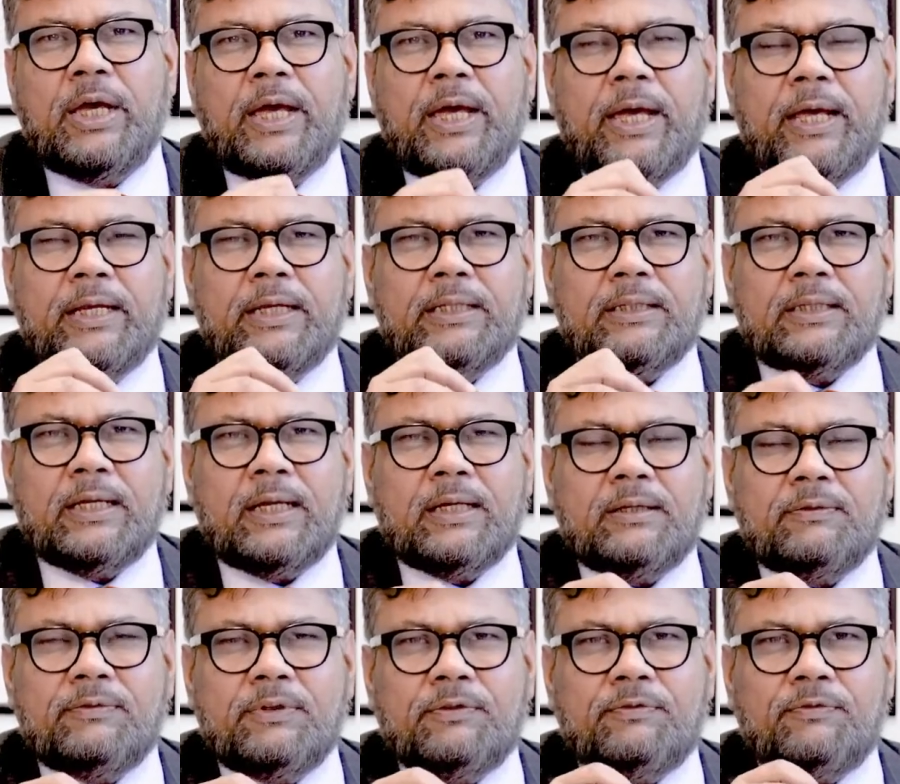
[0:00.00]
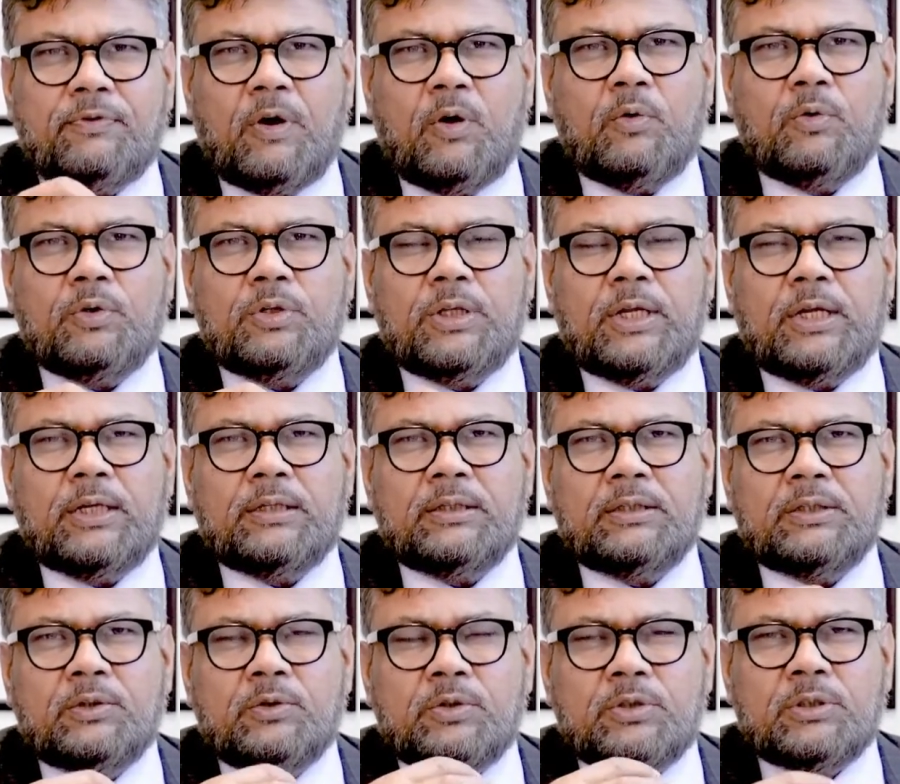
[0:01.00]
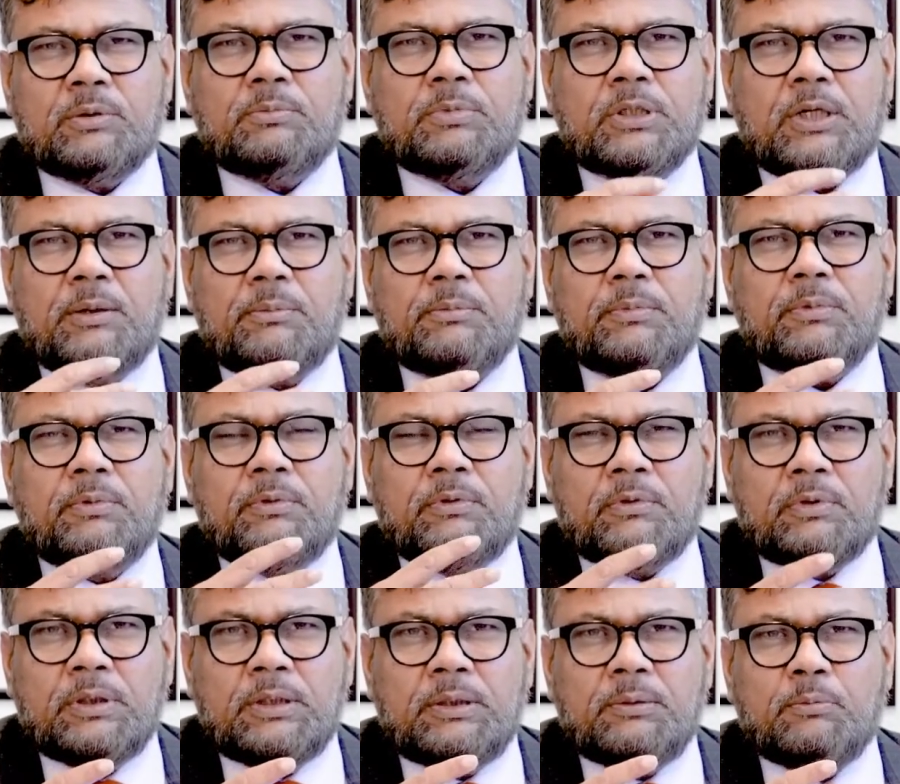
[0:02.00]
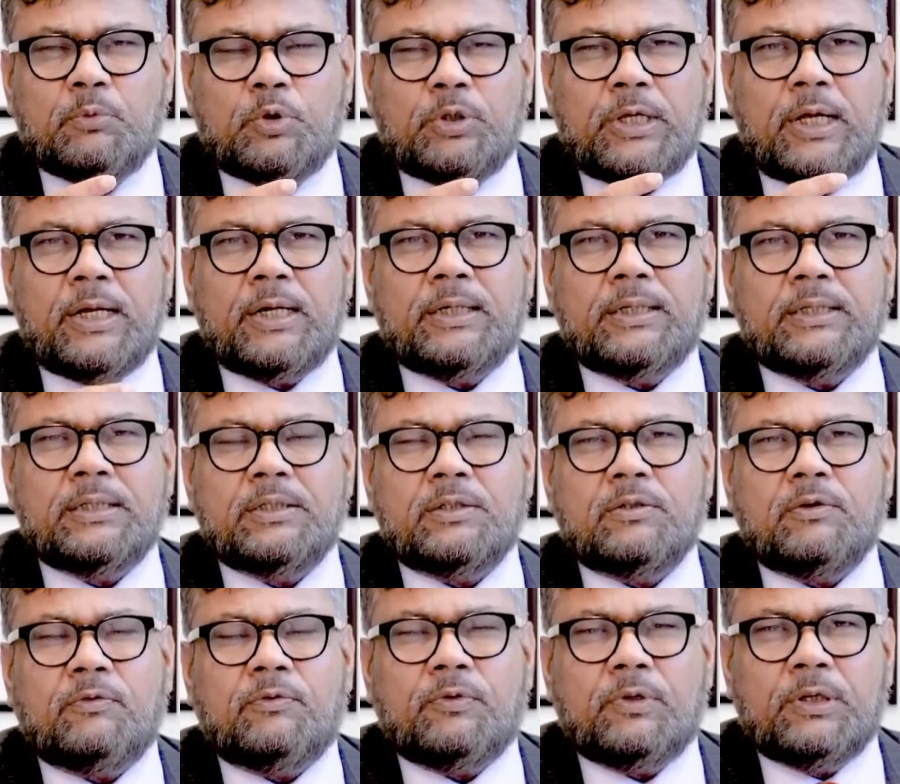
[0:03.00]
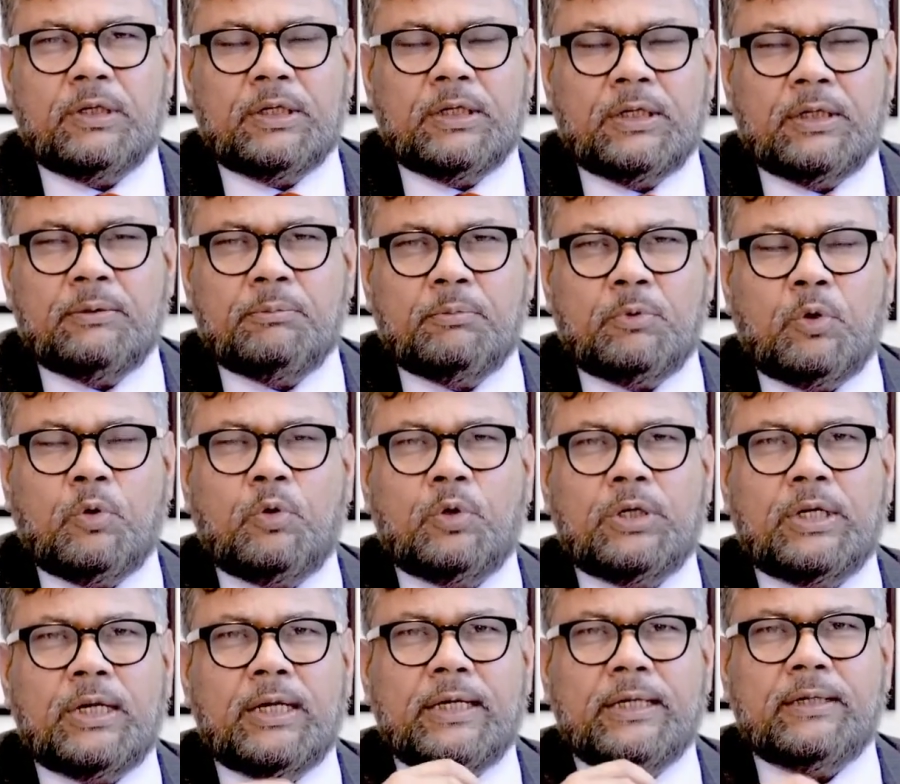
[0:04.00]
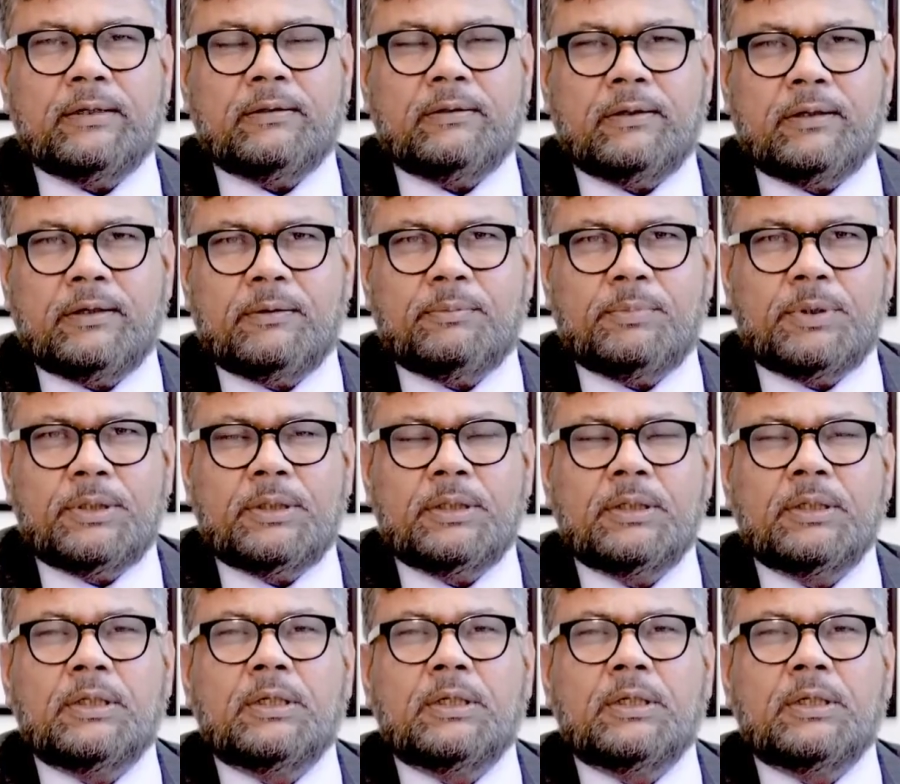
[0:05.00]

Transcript: and in that we found that sometimes three modalities of bronchodilator therapy